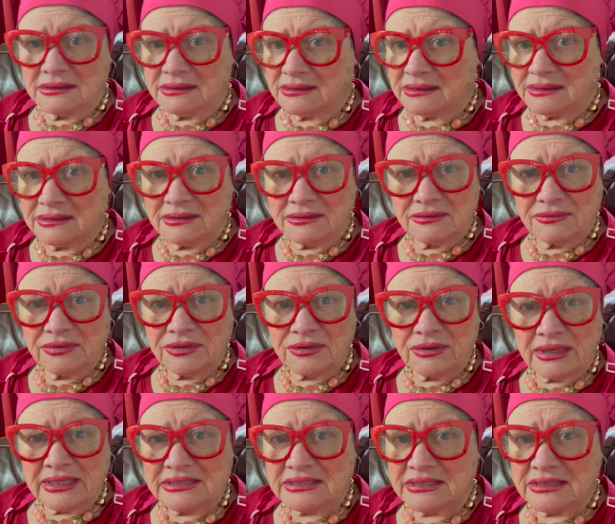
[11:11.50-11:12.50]
we were
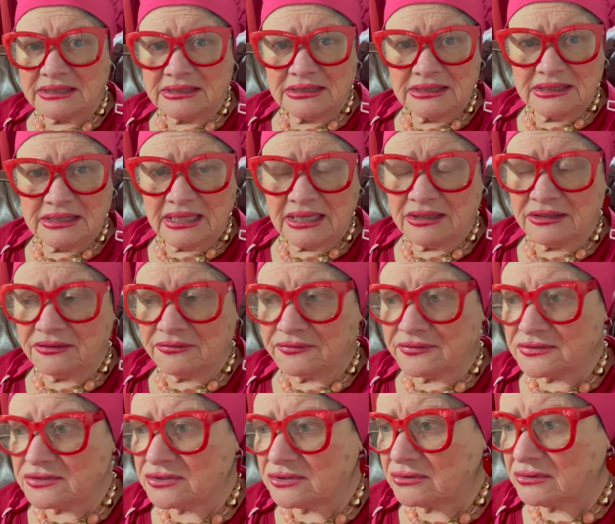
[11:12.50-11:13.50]
isolated together for
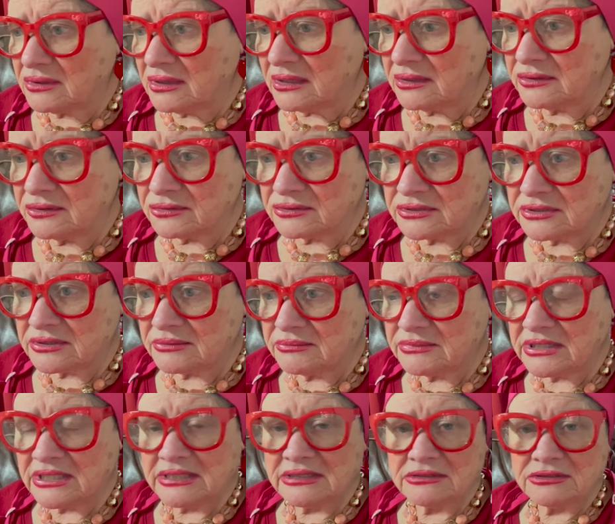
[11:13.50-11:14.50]
so long, there were some
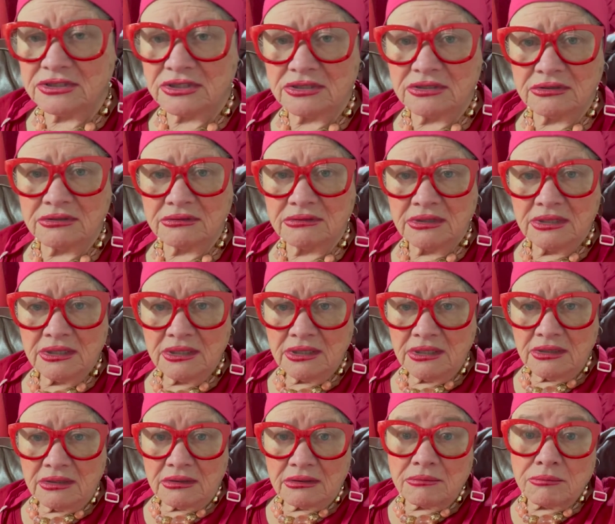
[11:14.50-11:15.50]
days,
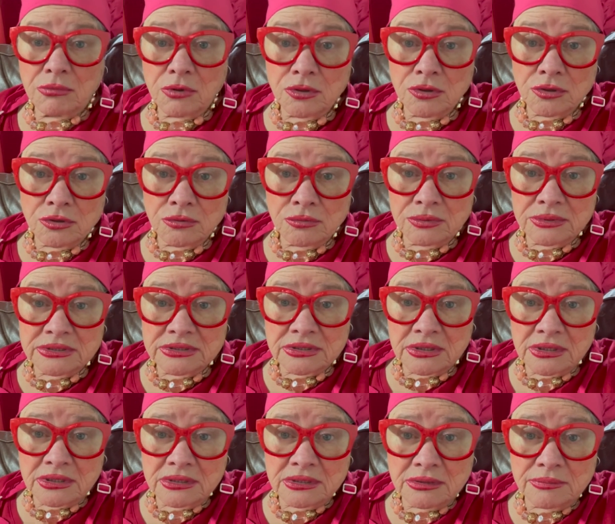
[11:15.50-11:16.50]
murder was
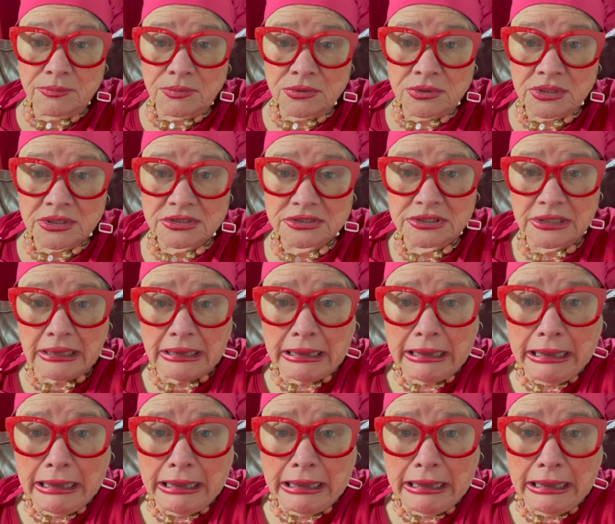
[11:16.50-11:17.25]
on the books.